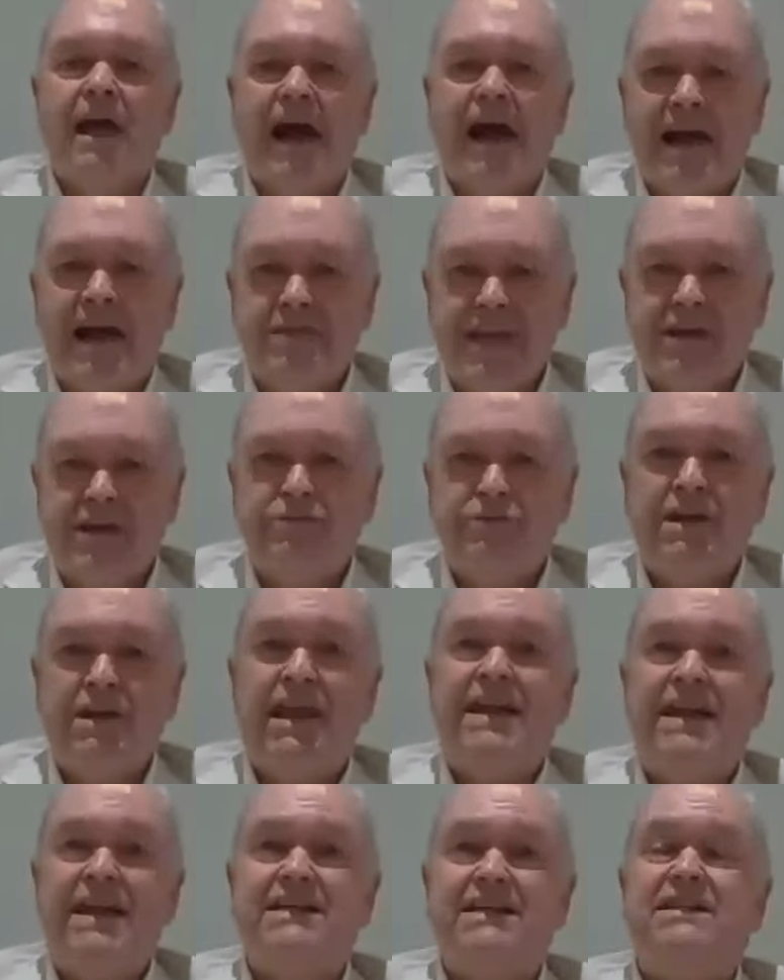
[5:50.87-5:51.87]
I think
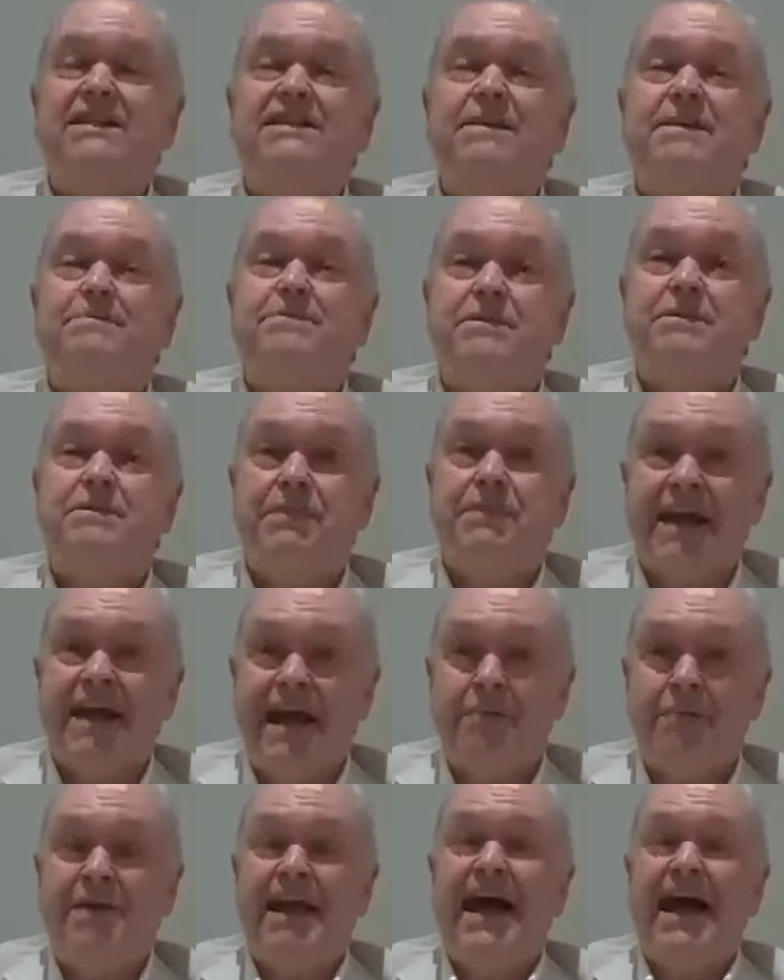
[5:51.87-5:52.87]
relationships are
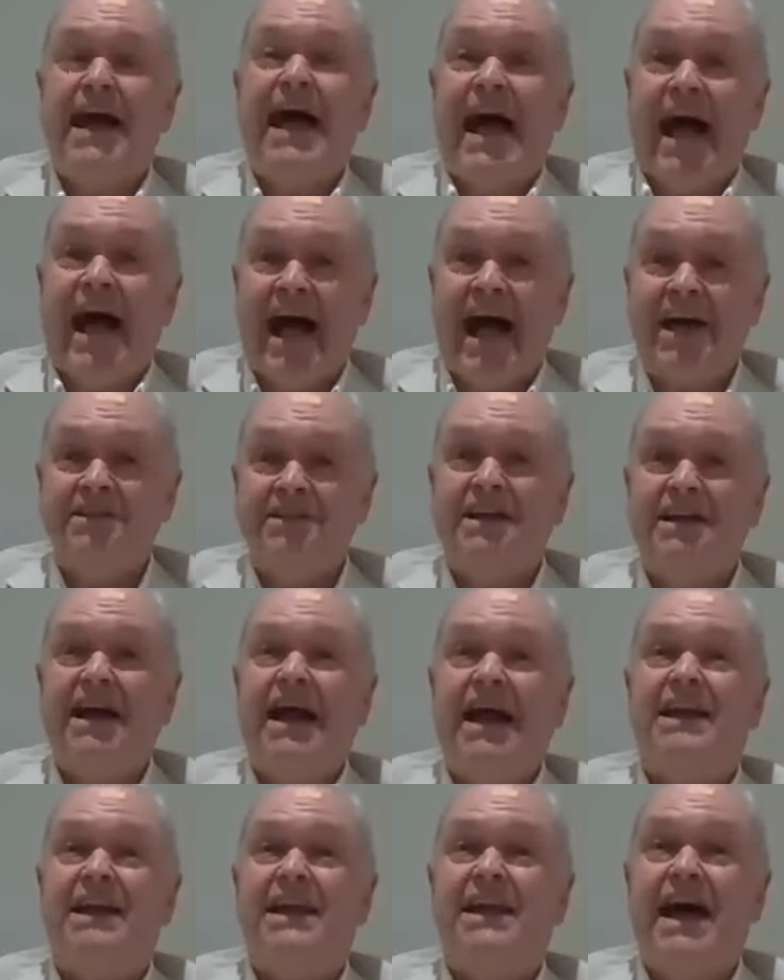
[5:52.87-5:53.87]
becoming harder
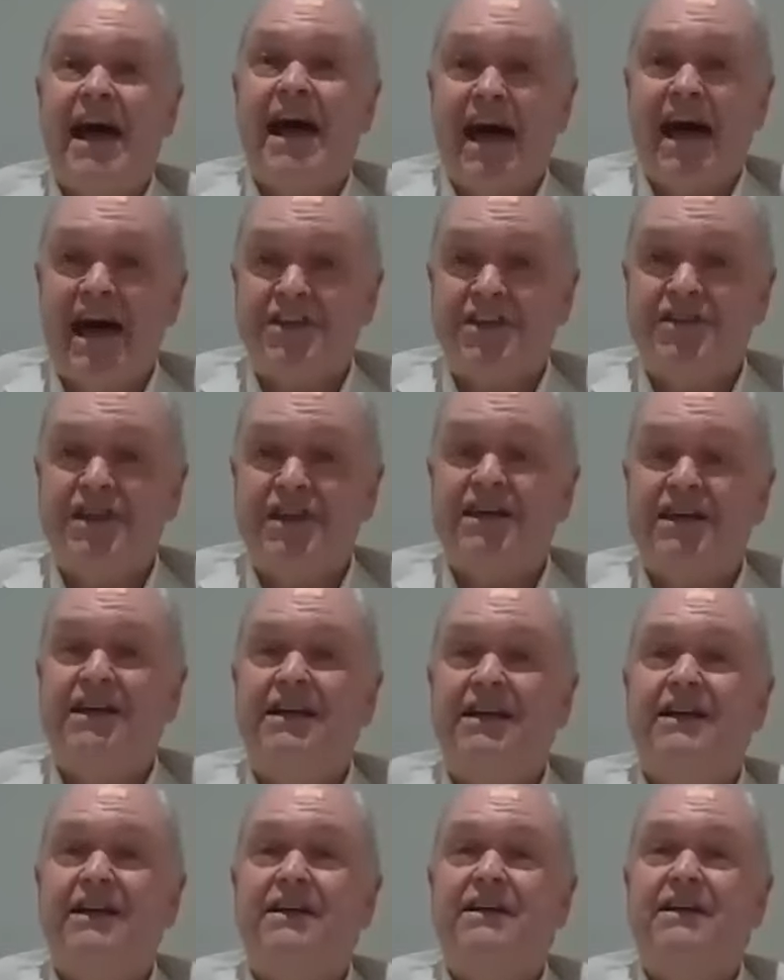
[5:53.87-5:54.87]
and harder
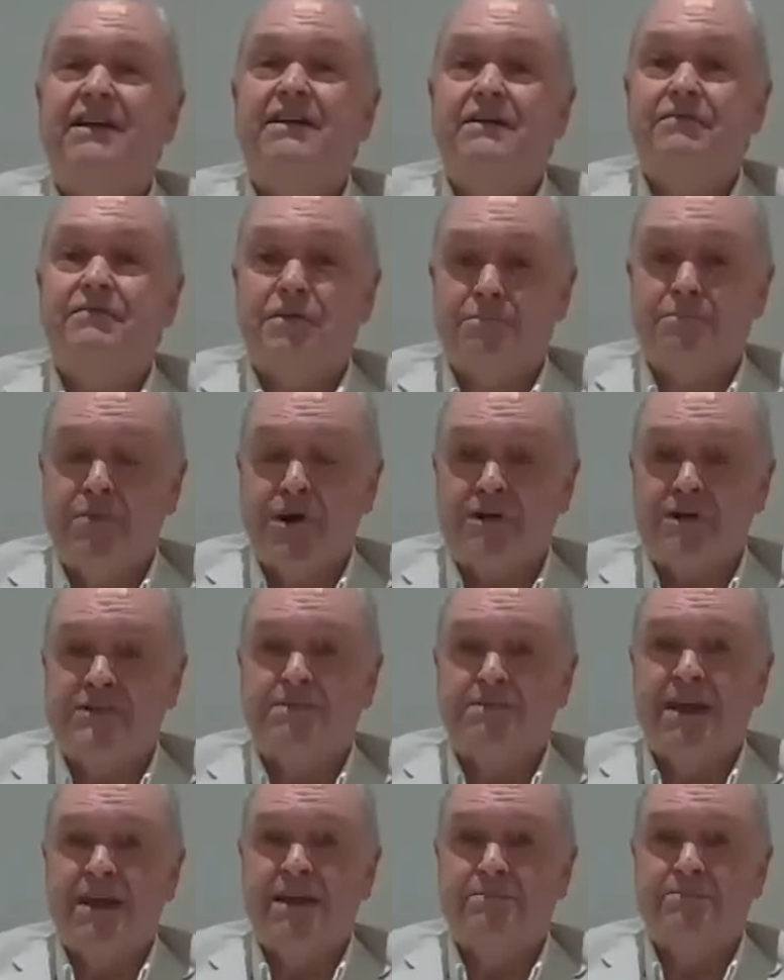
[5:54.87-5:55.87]
for
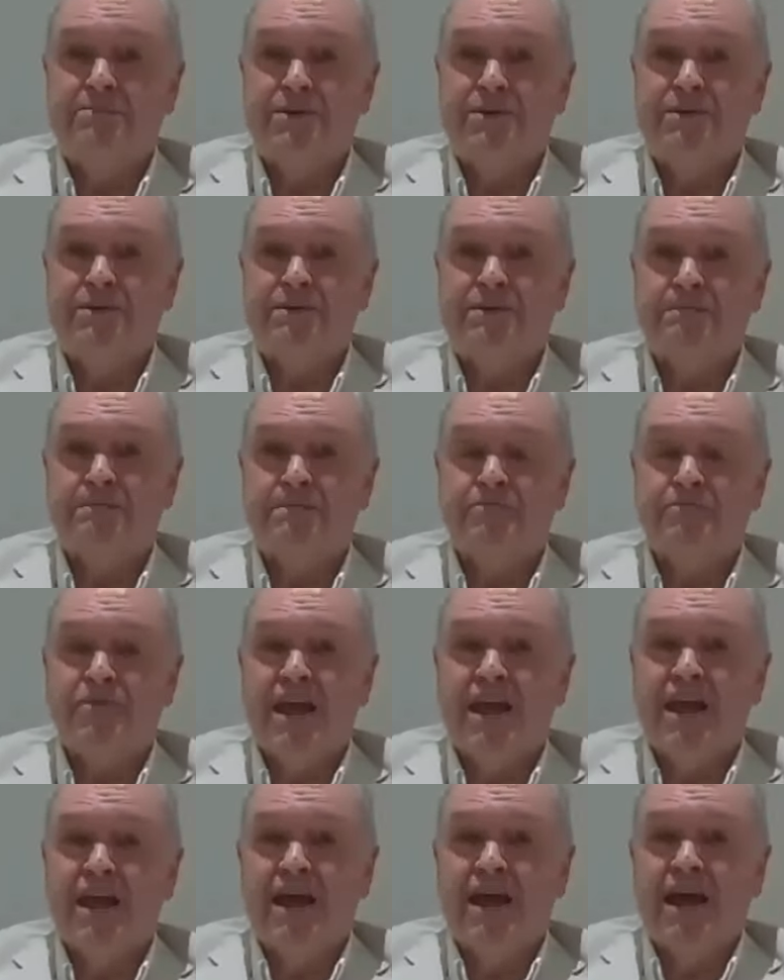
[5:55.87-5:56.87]
most people.
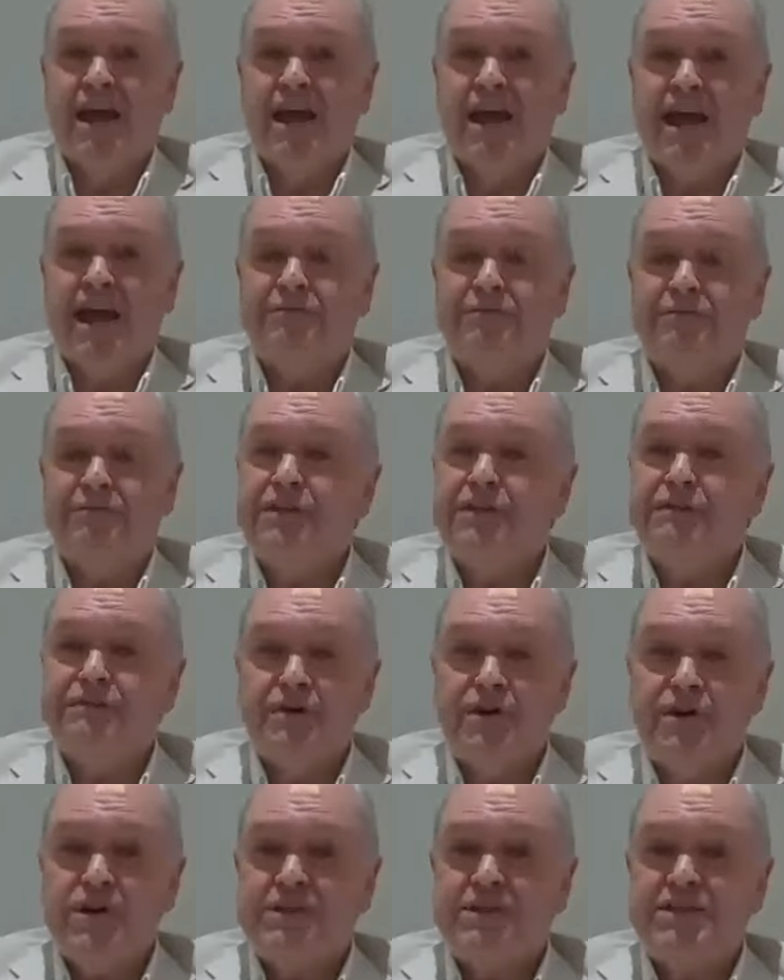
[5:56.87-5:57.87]
And for the
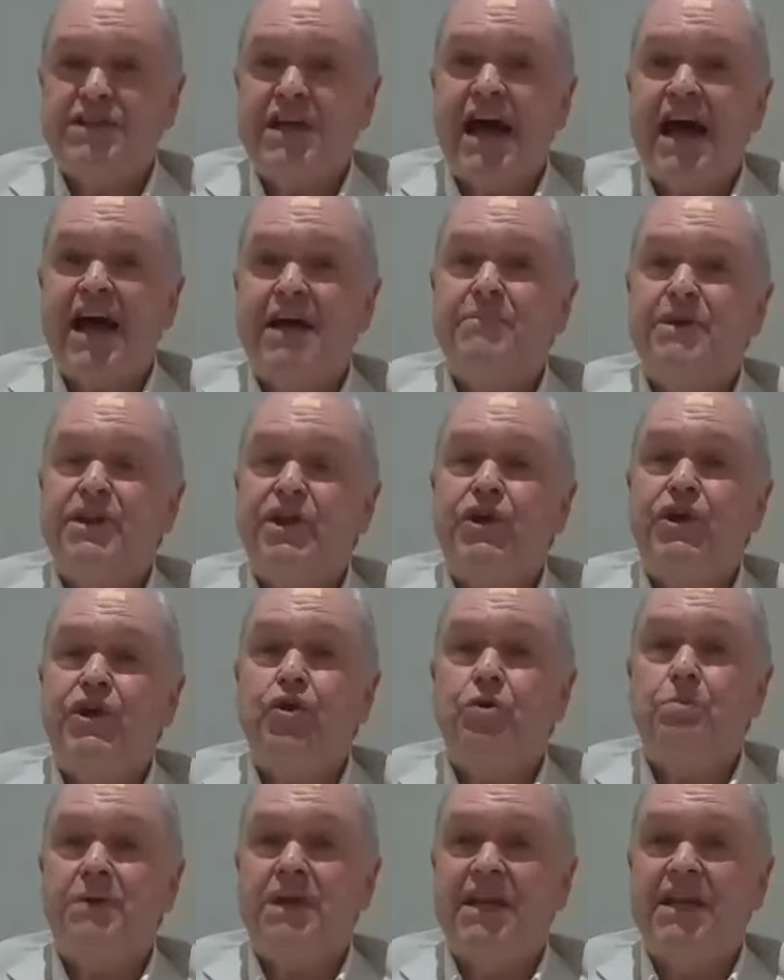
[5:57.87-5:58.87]
first time in
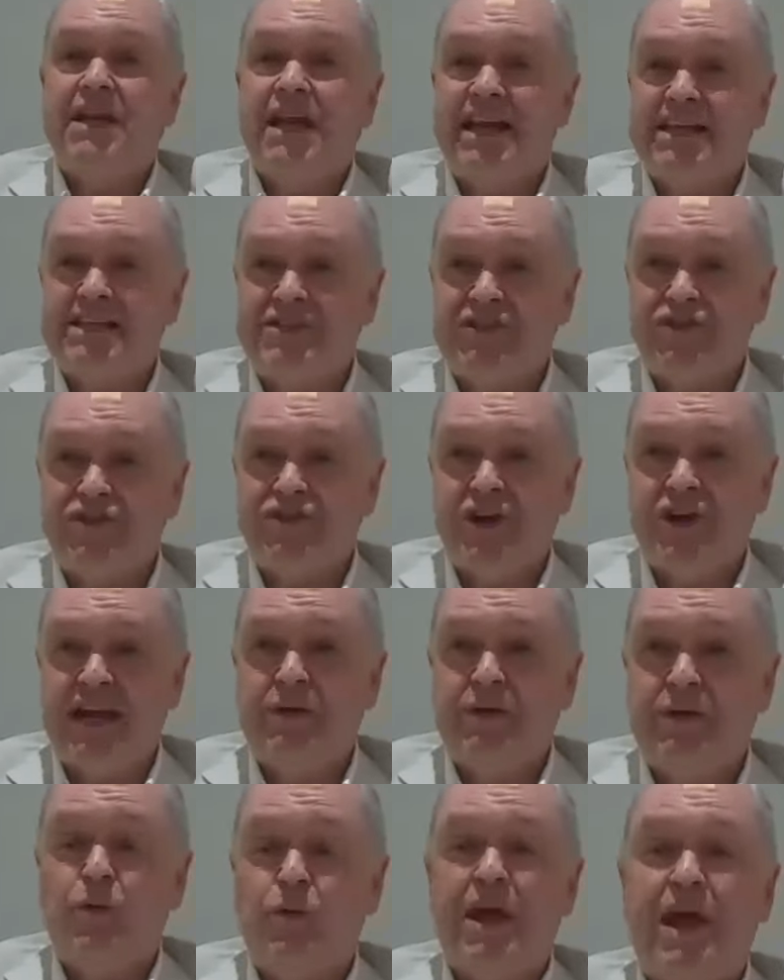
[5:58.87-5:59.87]
human
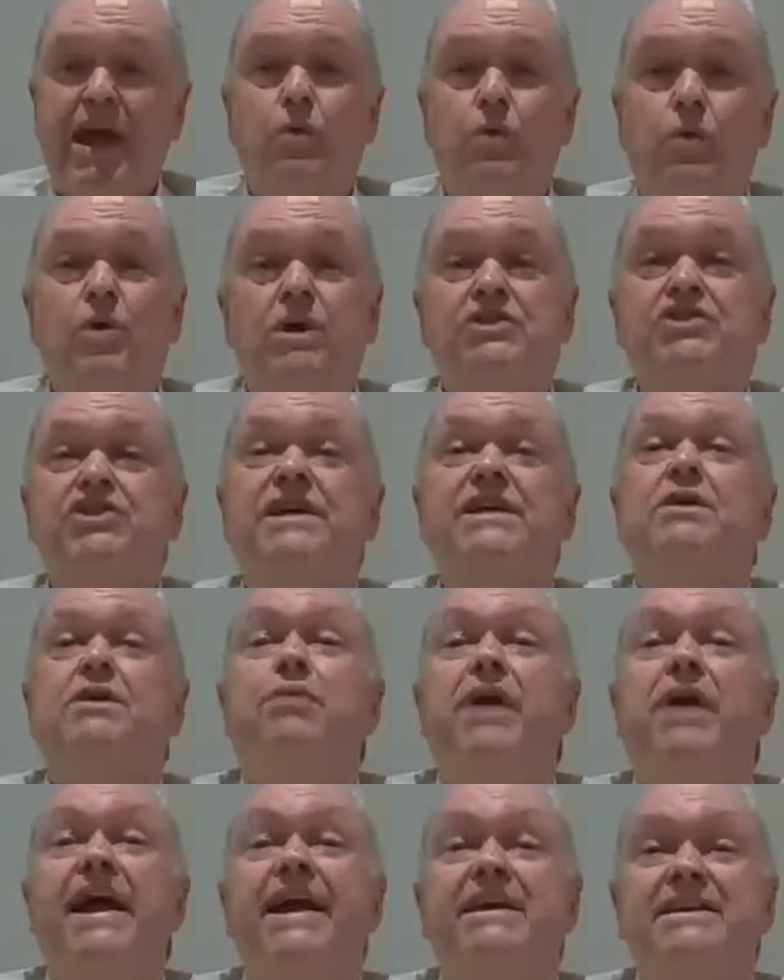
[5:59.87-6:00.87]
history, we are watching the
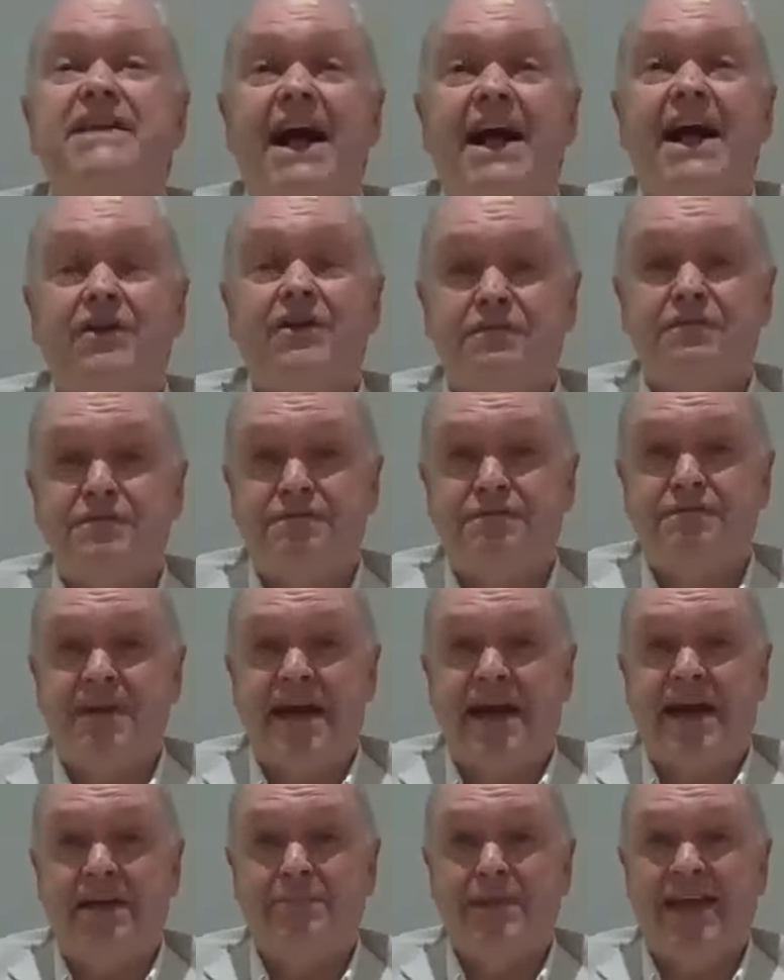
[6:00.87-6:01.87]
breakdown of the
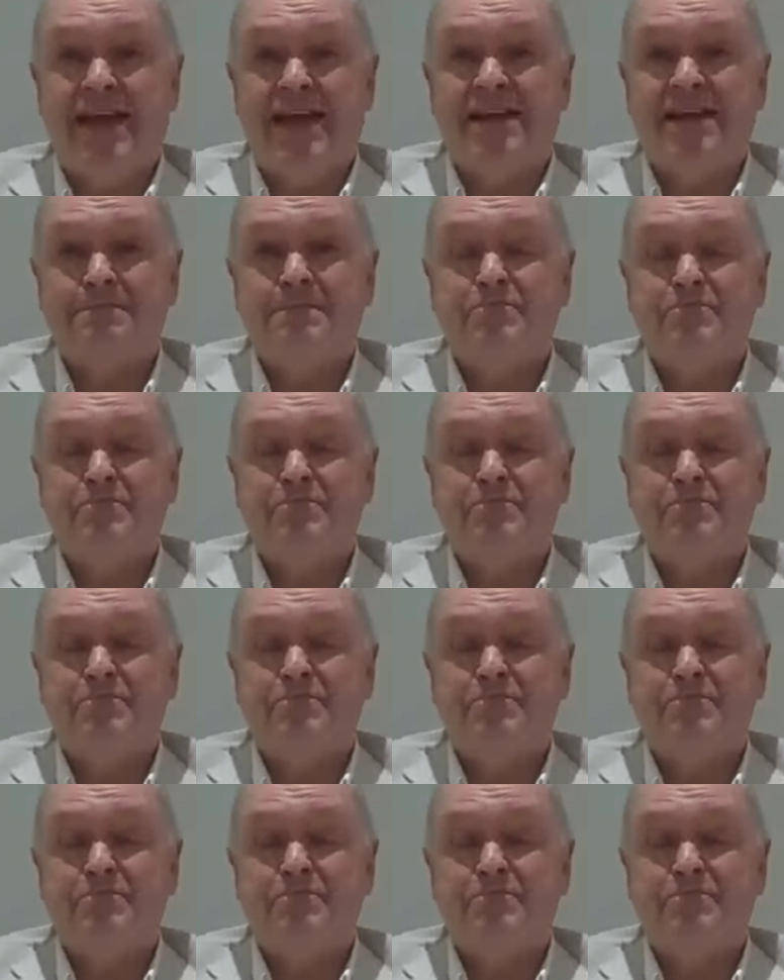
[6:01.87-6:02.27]
family.